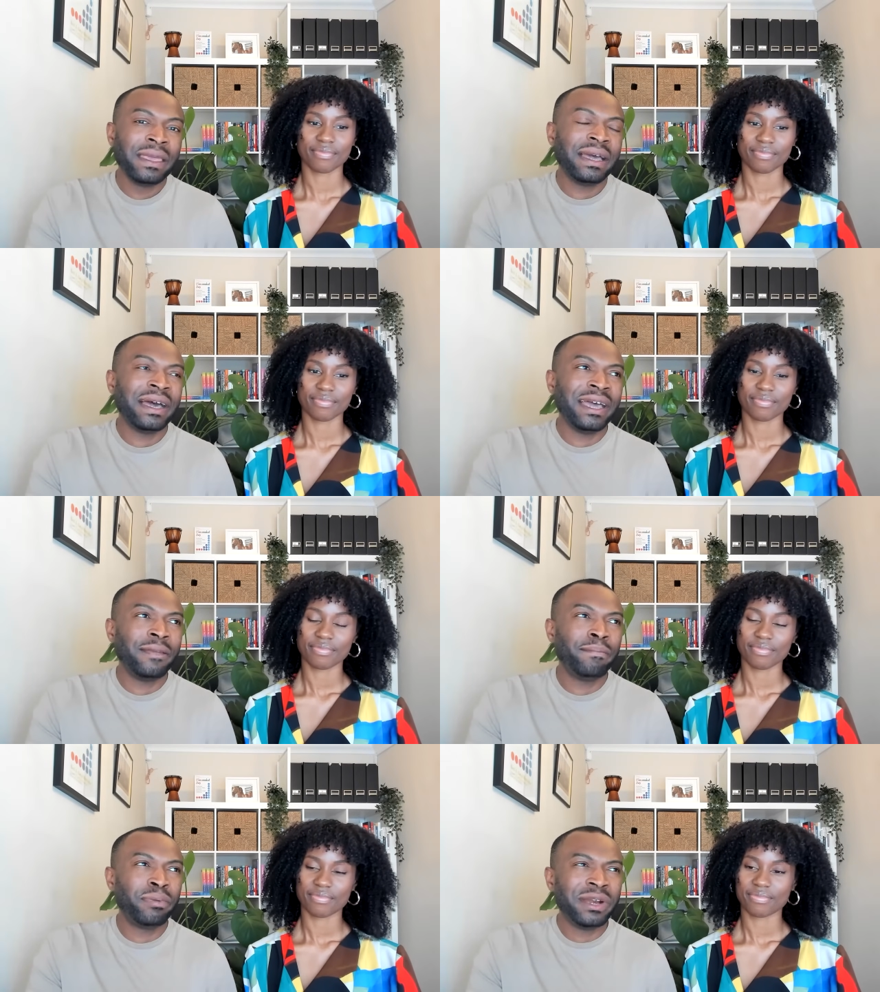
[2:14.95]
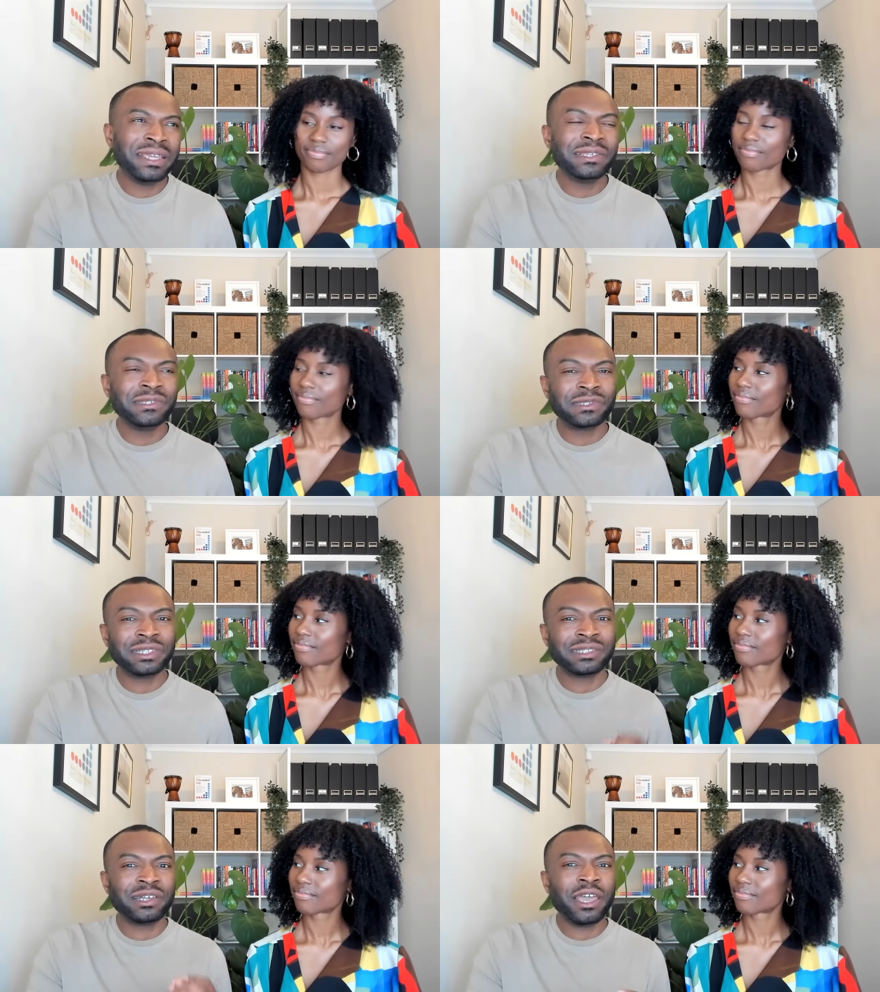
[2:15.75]
Speaker 1: Uh, it brings
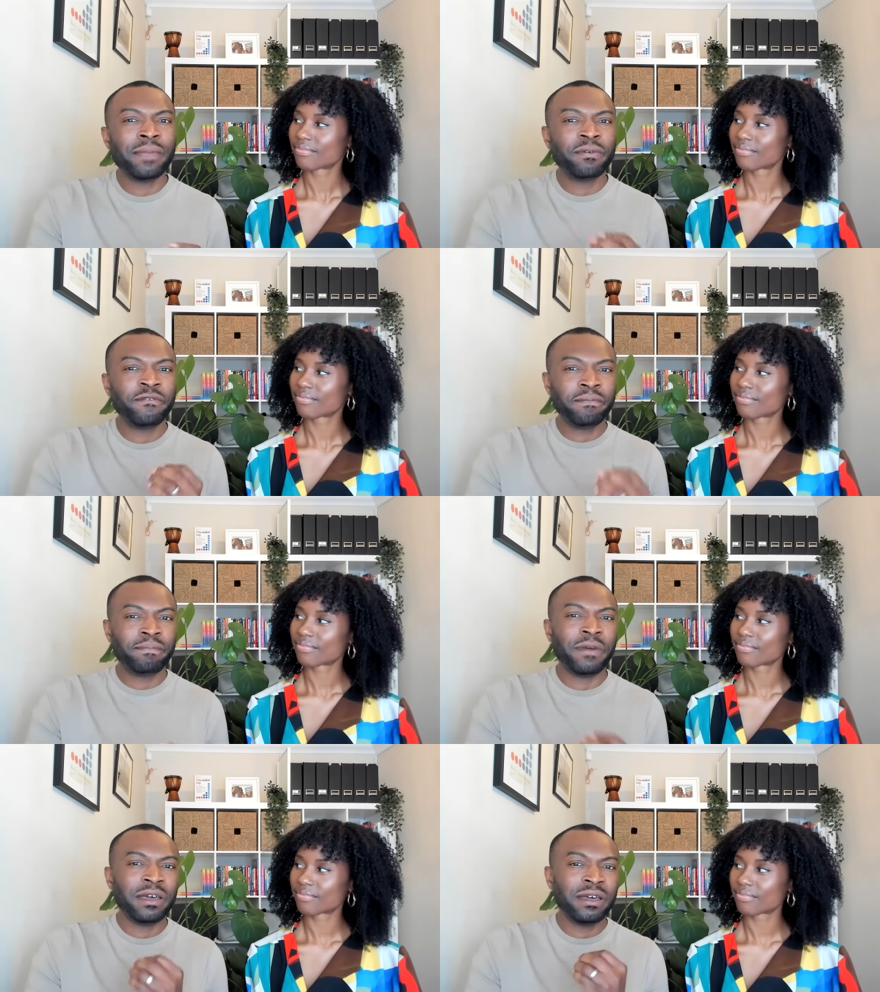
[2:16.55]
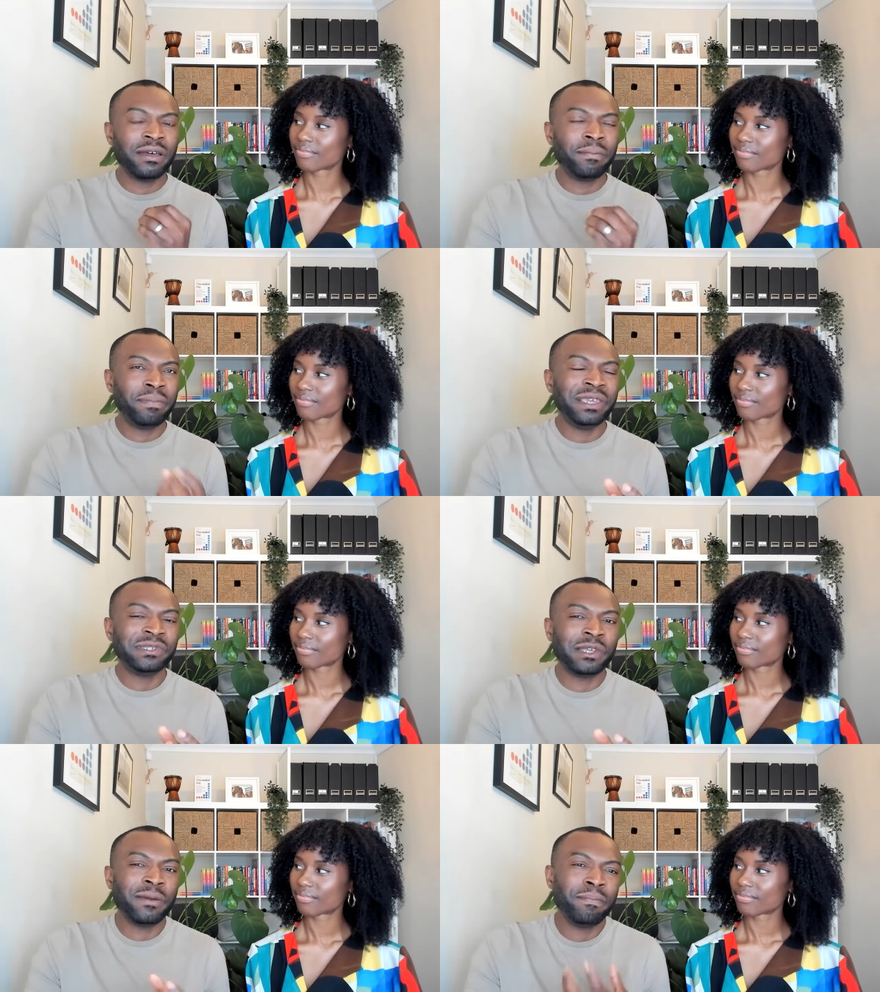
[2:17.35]
the type of uh,
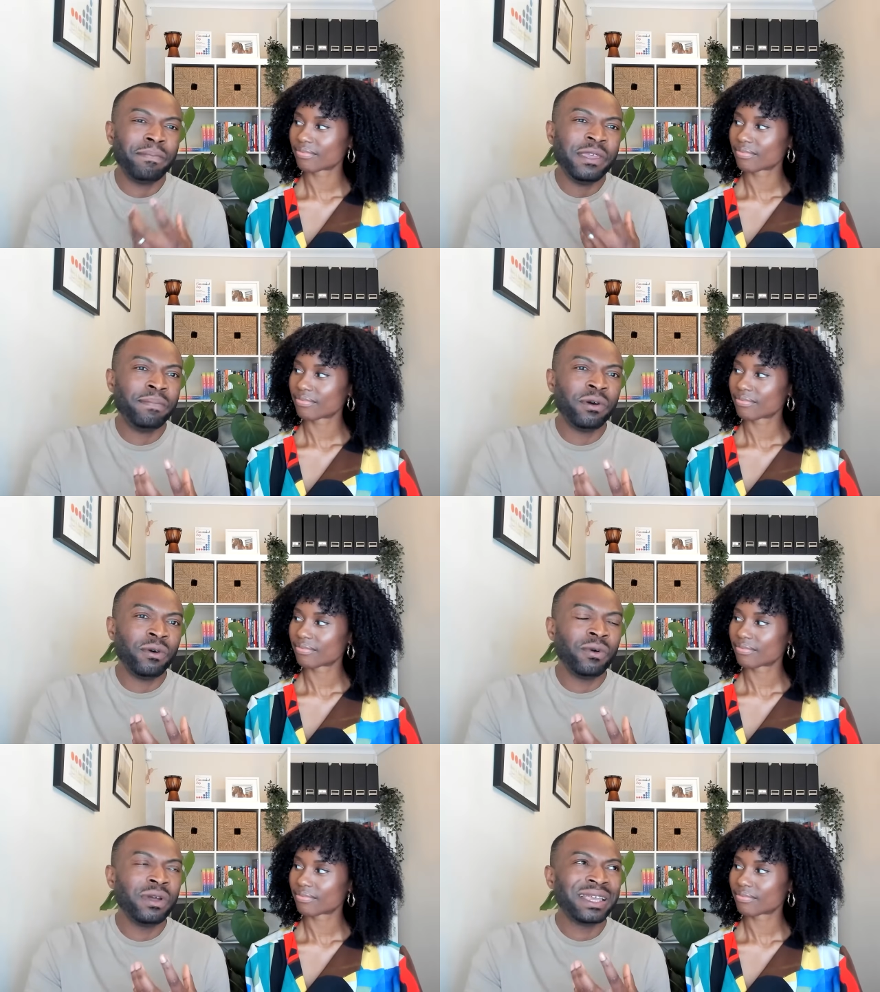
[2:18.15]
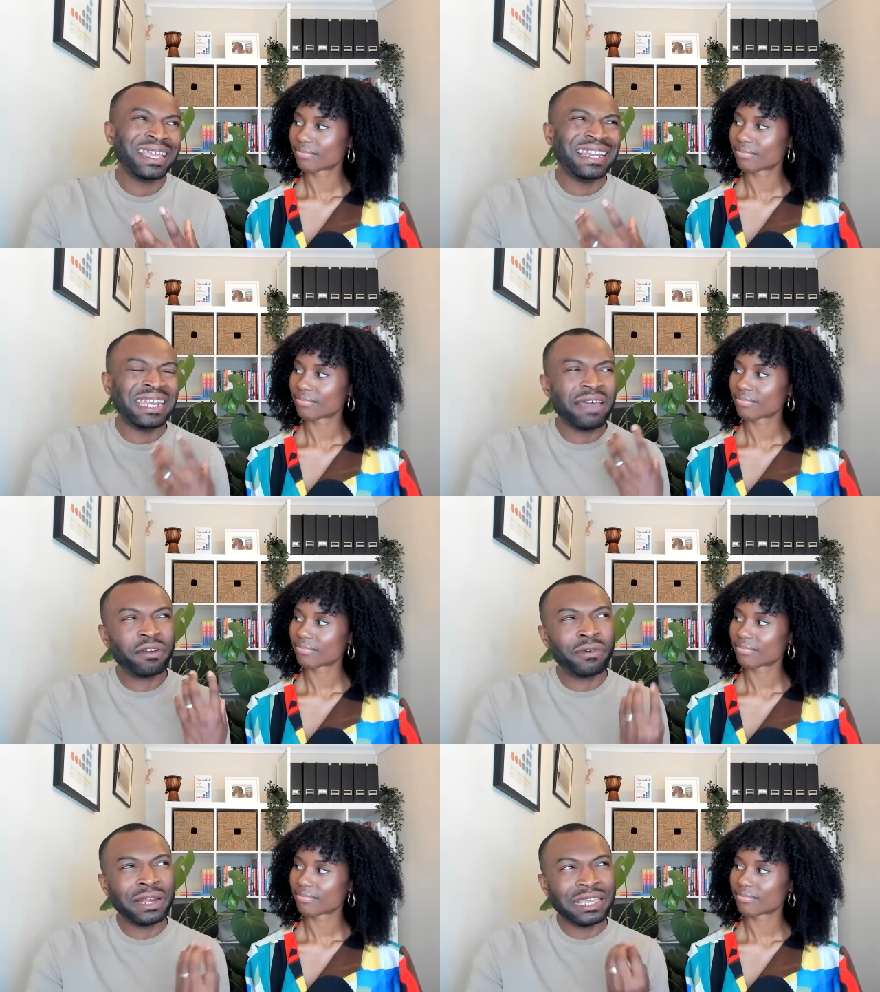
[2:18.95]
peace that people can
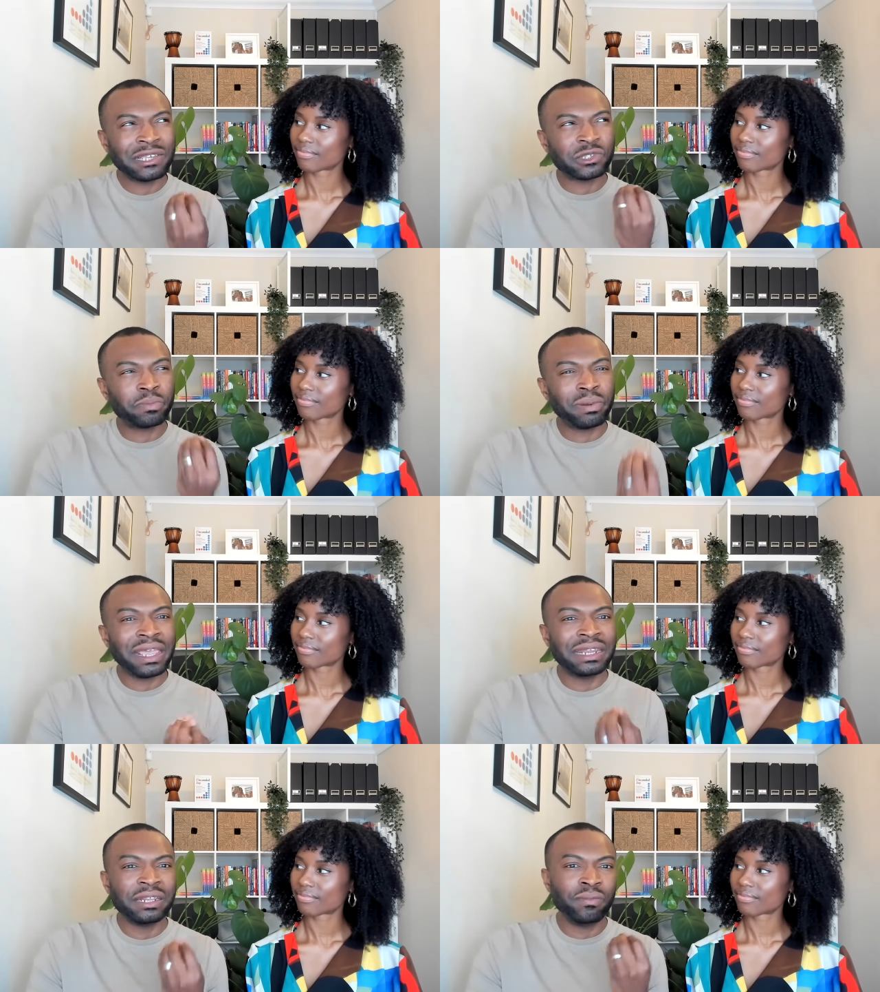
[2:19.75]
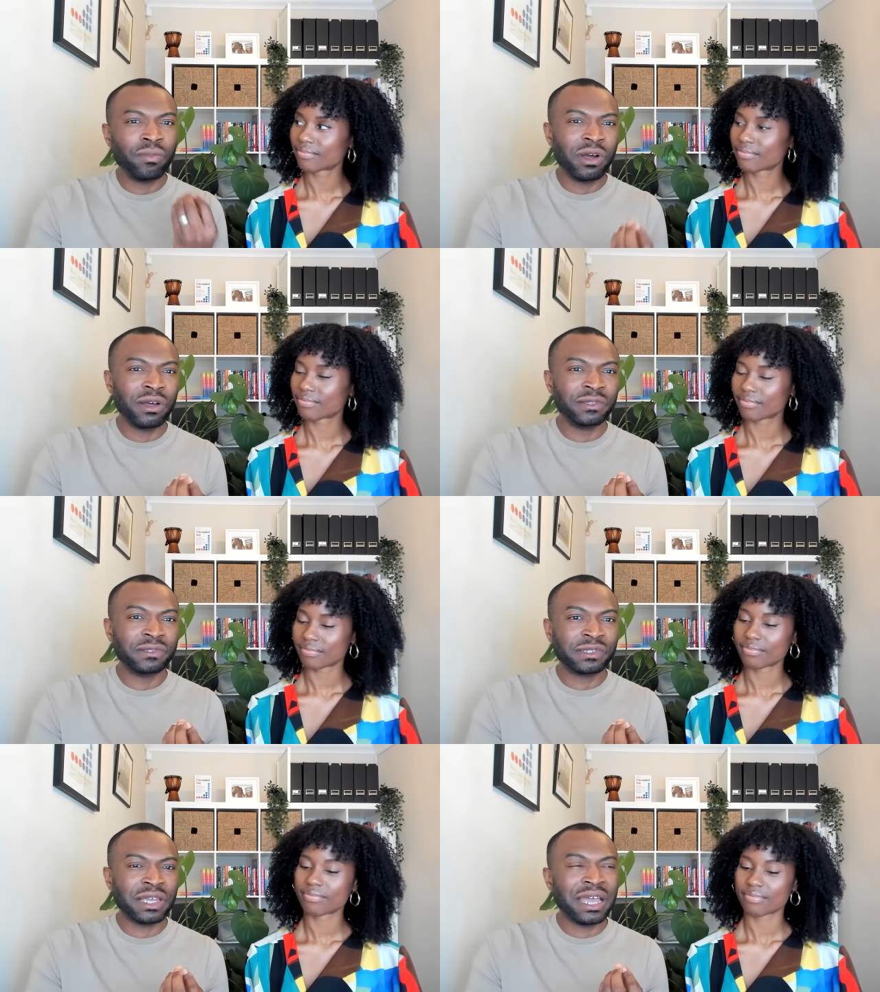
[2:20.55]
never really explain in words,